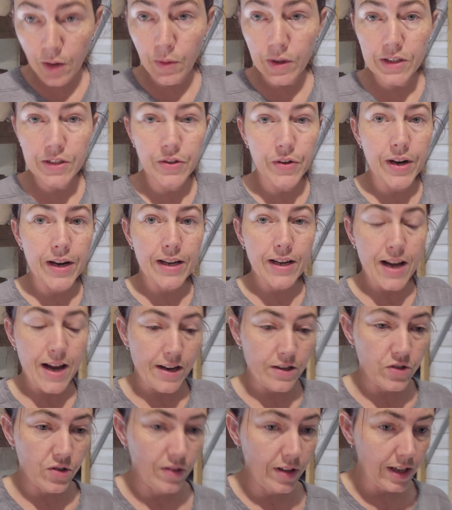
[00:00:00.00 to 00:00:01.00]
It works great,
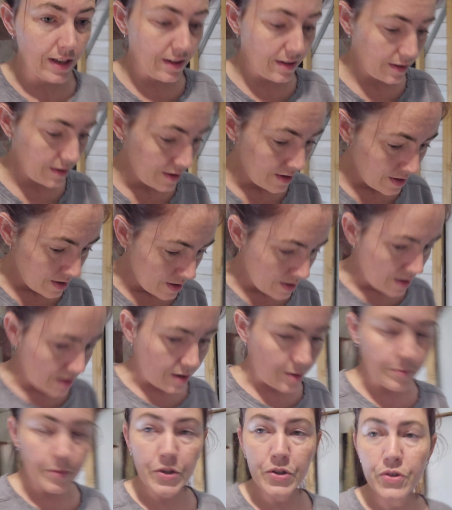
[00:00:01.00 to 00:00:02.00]
actually.
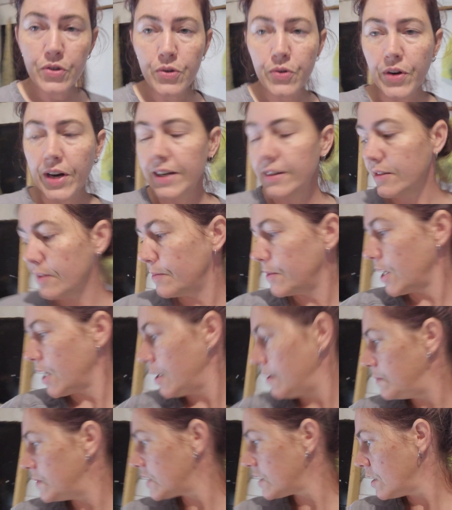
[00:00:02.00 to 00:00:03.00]
Almost too great
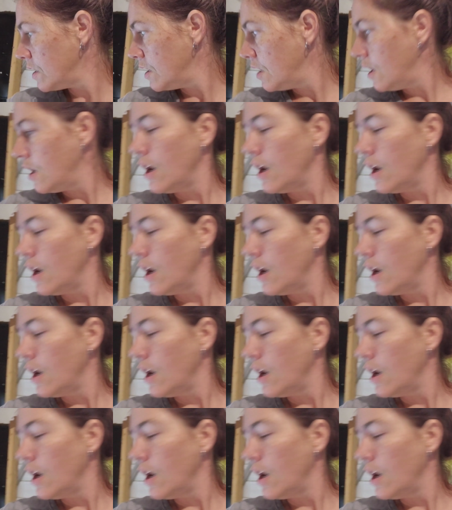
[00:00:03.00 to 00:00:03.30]
sometimes.